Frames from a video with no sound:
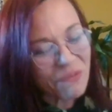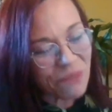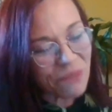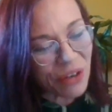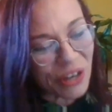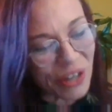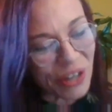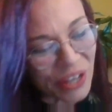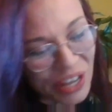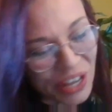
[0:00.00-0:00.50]

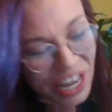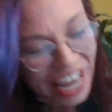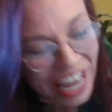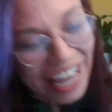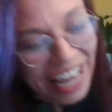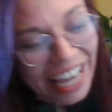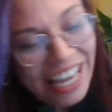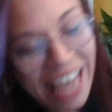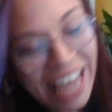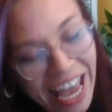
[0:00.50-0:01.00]
But
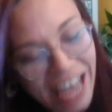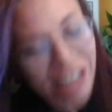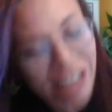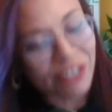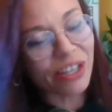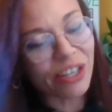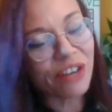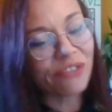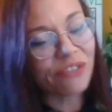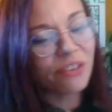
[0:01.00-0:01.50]

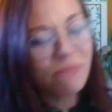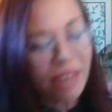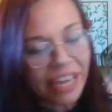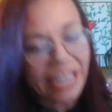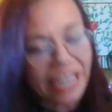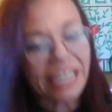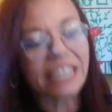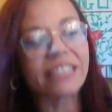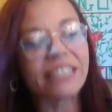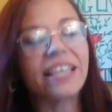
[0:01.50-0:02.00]
yeah, so for
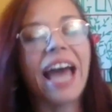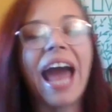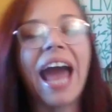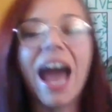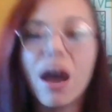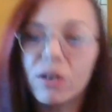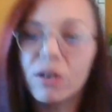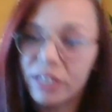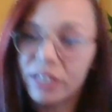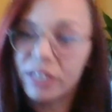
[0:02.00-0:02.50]
me, it's that
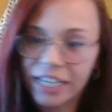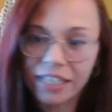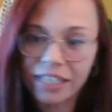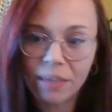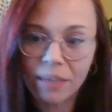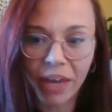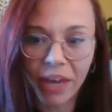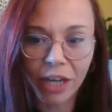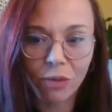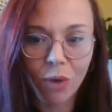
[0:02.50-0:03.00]
housing is
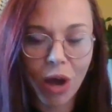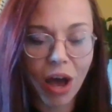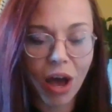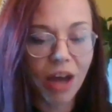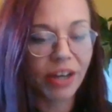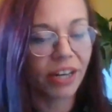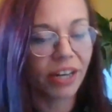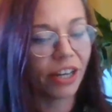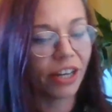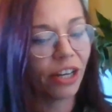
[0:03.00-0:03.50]
a big
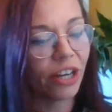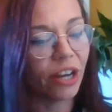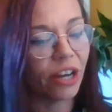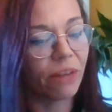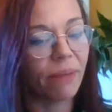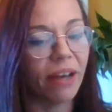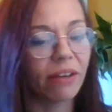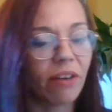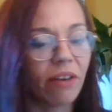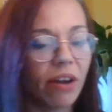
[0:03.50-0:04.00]
one,
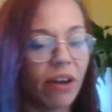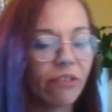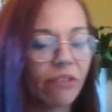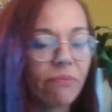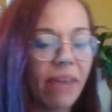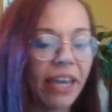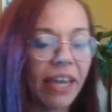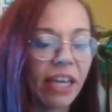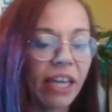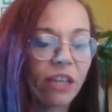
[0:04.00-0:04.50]
about kind of
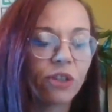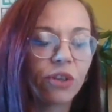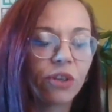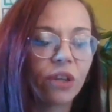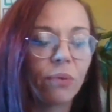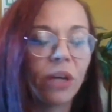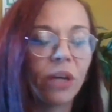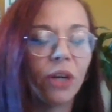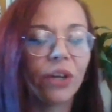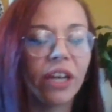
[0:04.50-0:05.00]
making sure
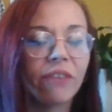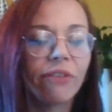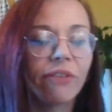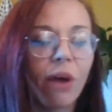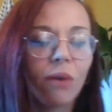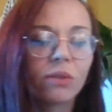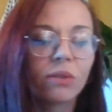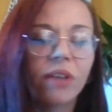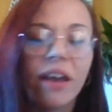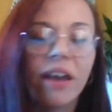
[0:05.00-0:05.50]
that we're looking
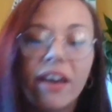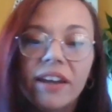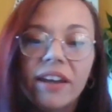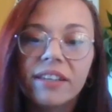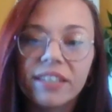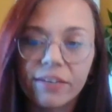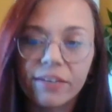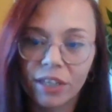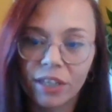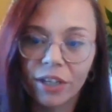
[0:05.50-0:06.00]
for
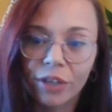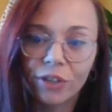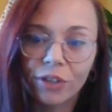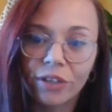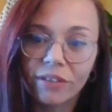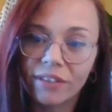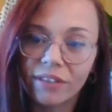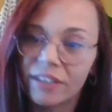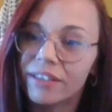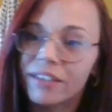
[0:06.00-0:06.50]
alternative
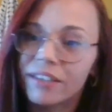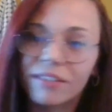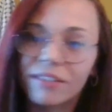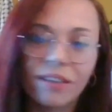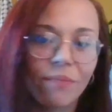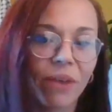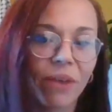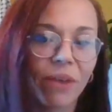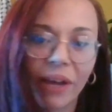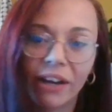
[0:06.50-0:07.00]
solutions. This is
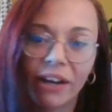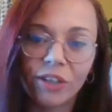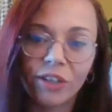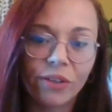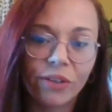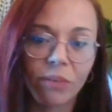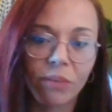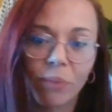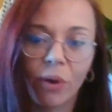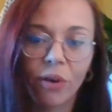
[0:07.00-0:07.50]
somewhere where I
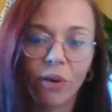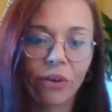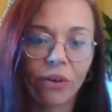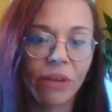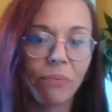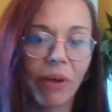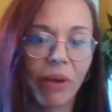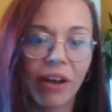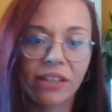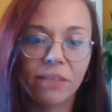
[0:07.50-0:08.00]
do support
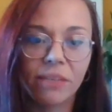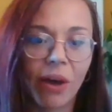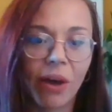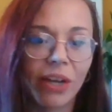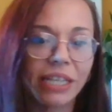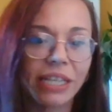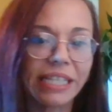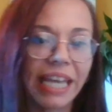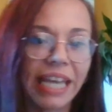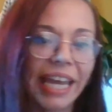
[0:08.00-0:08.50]
Green Party
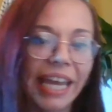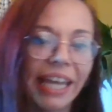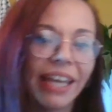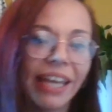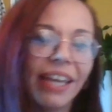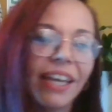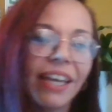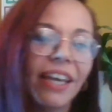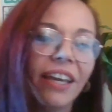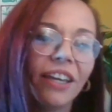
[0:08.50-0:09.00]
policy.
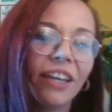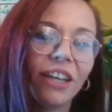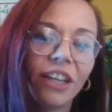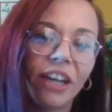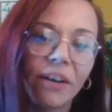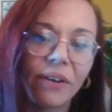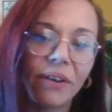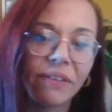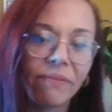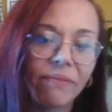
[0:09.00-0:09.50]

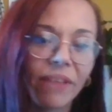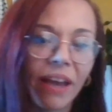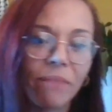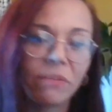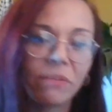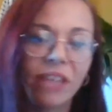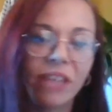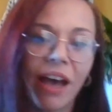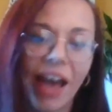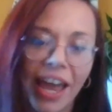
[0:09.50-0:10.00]

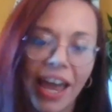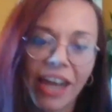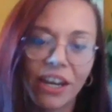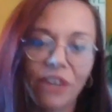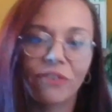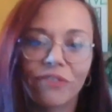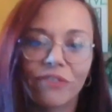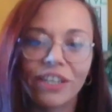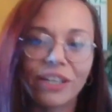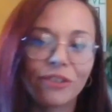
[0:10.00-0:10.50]
I'm
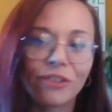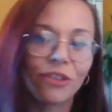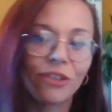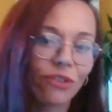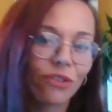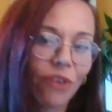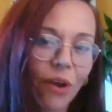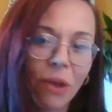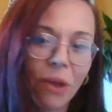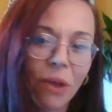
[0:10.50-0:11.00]
tired of this
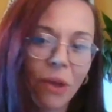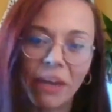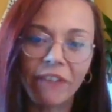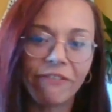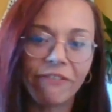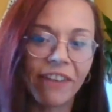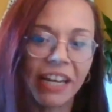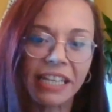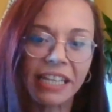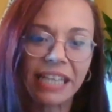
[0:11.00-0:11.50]
just throwing big
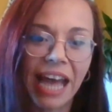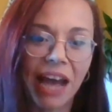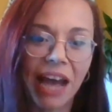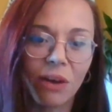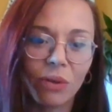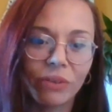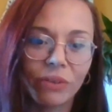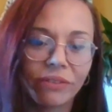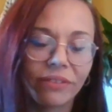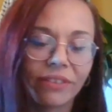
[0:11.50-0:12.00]
figures
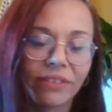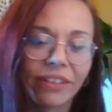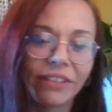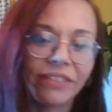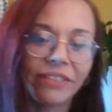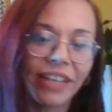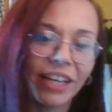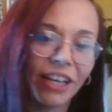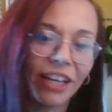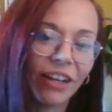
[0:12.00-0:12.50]
out
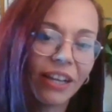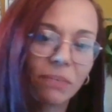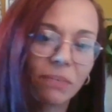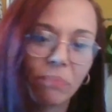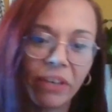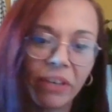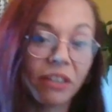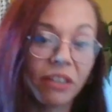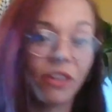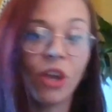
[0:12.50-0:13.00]
and saying,
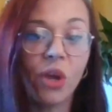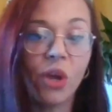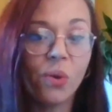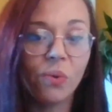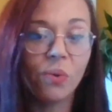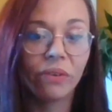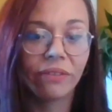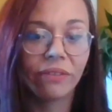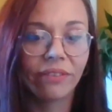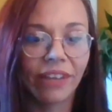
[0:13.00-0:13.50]
build
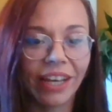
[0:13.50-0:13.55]
new,